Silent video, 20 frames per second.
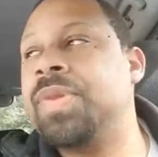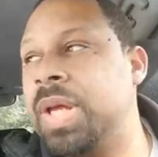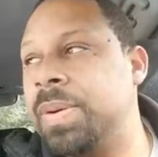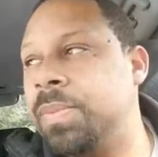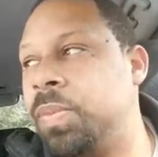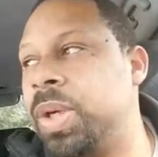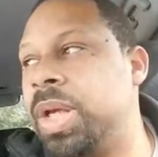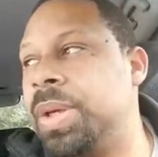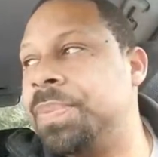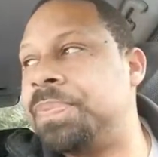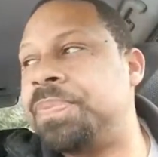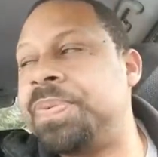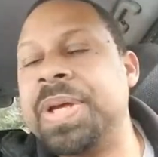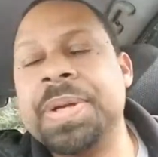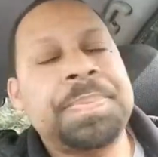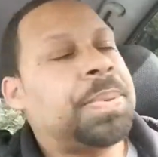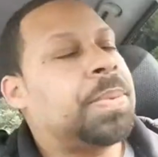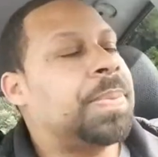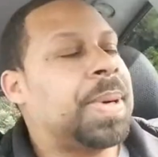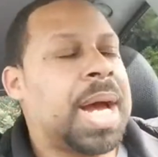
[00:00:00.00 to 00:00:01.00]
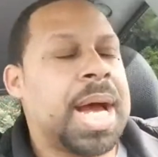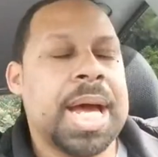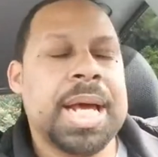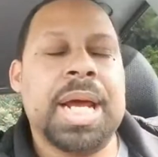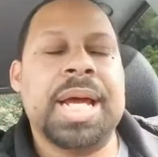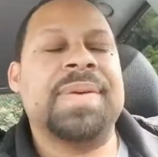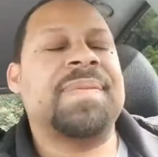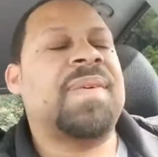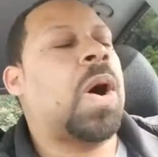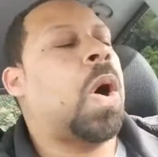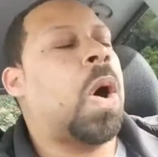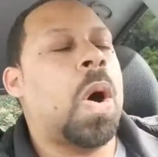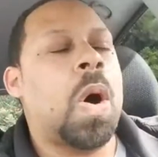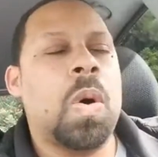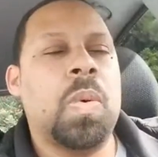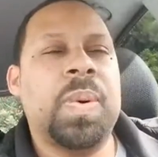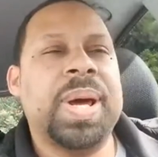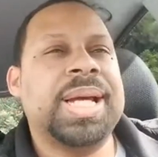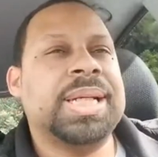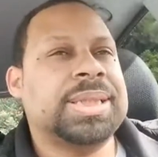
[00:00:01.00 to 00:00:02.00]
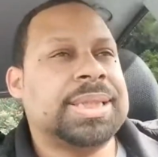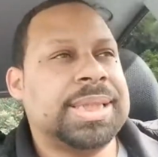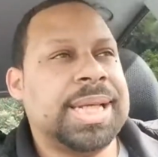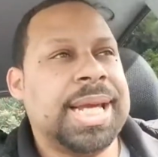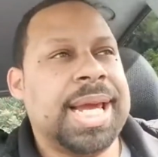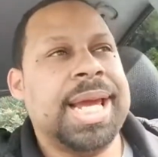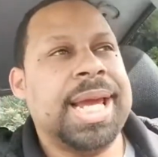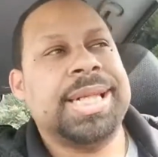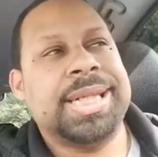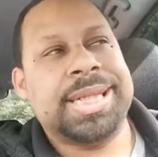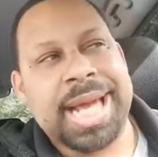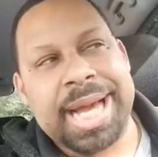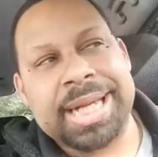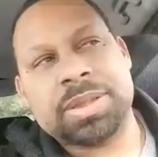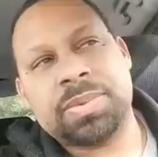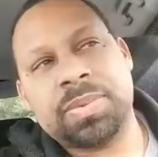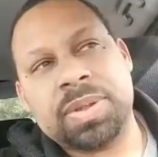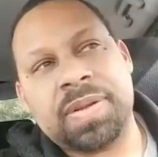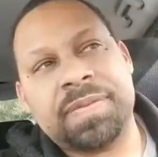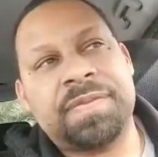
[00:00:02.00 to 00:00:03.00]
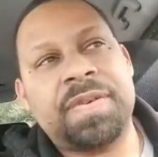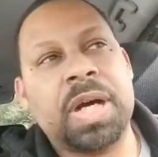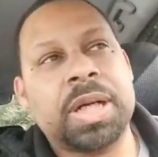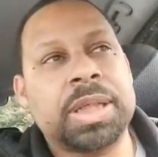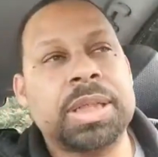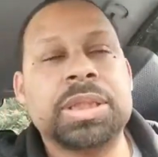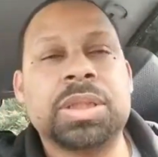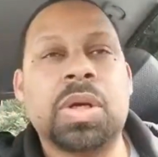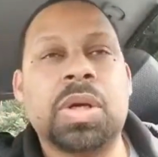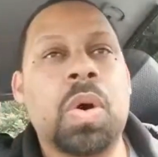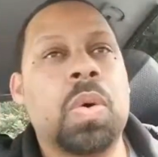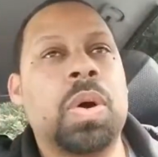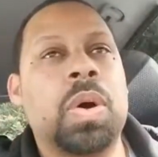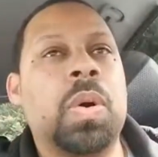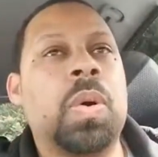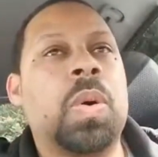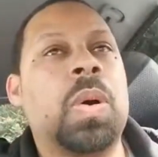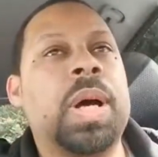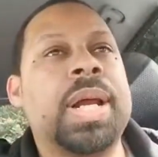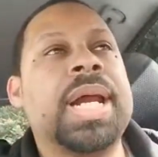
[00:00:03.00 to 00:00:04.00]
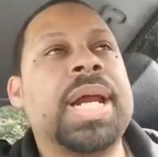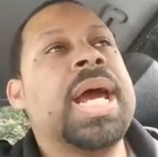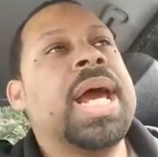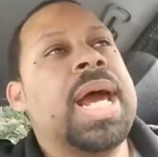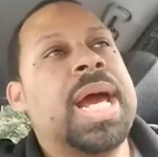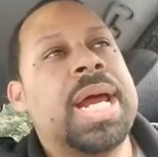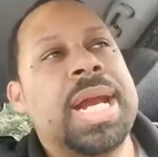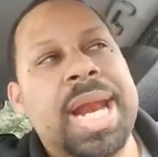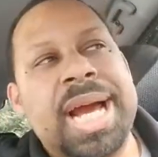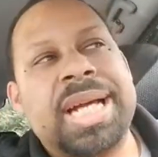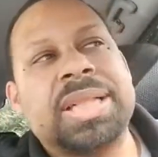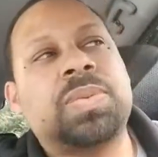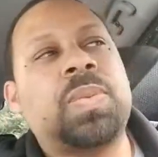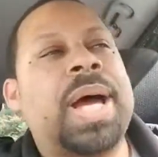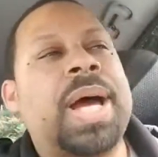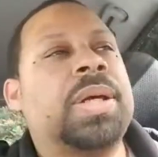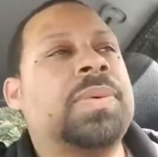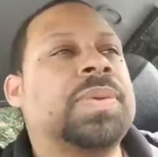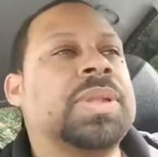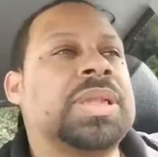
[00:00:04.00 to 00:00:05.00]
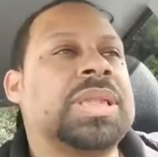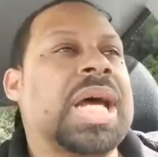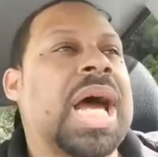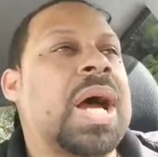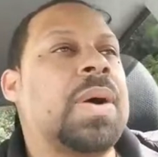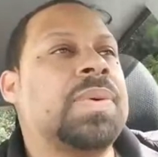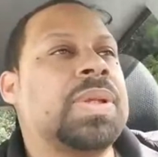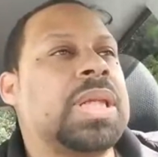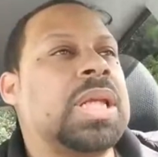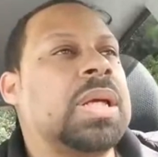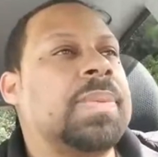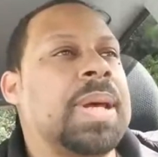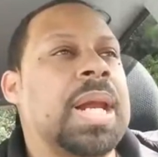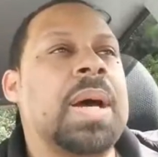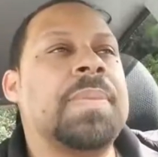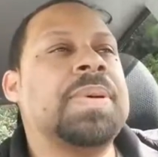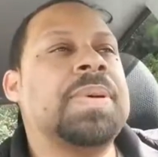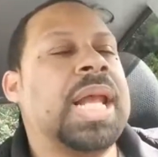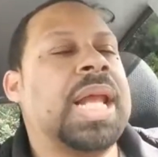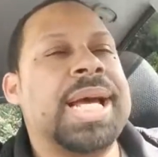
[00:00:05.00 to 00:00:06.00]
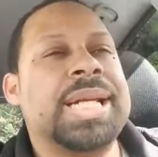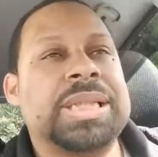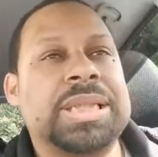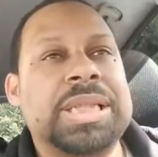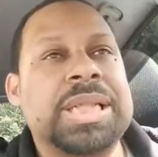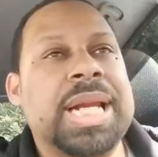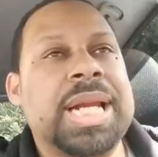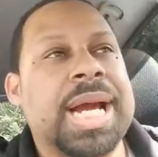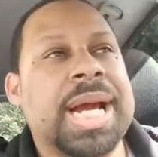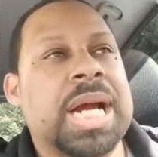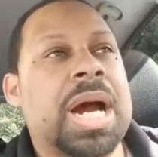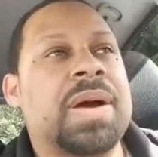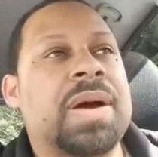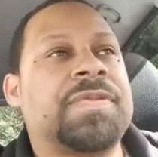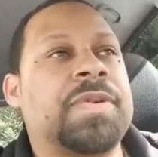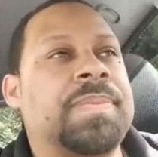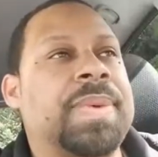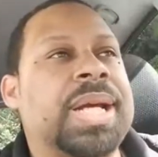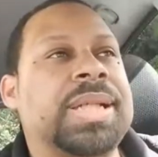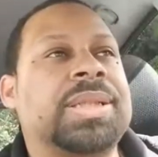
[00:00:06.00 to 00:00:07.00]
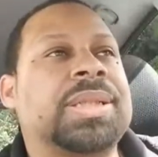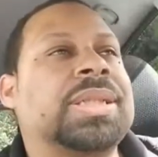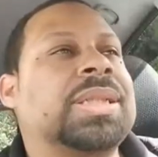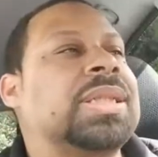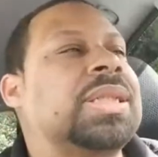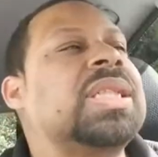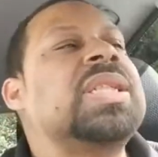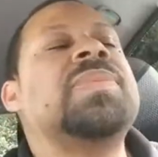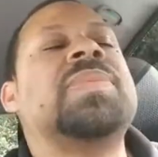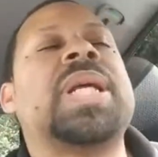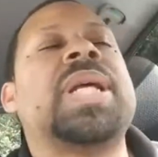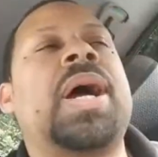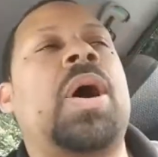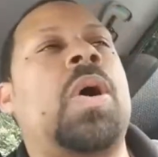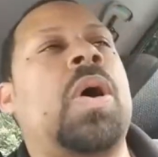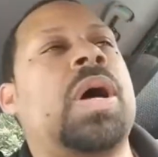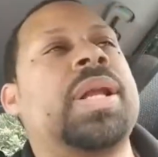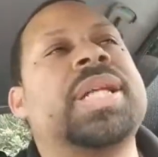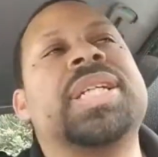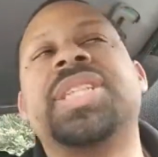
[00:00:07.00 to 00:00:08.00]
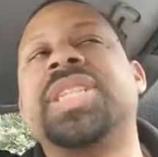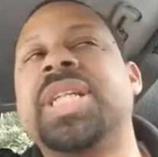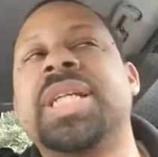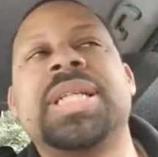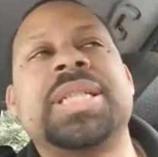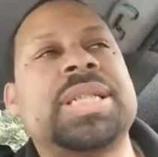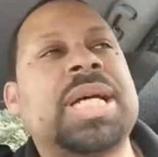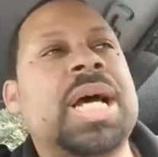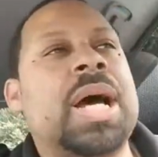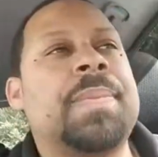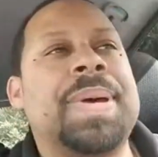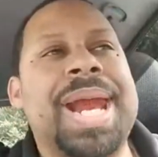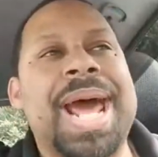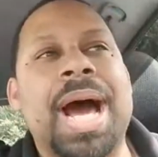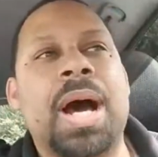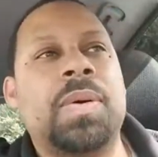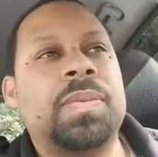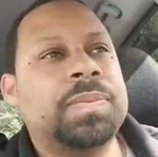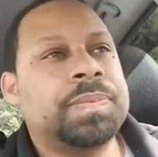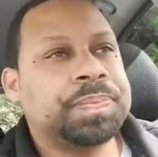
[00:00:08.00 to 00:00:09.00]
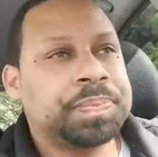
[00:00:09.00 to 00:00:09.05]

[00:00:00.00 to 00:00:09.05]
that we people behind it always said that's what the fuck is going on, and that's why he would side with them. And I'm glad to see that confirmation, because it seems like all this shit is coming out.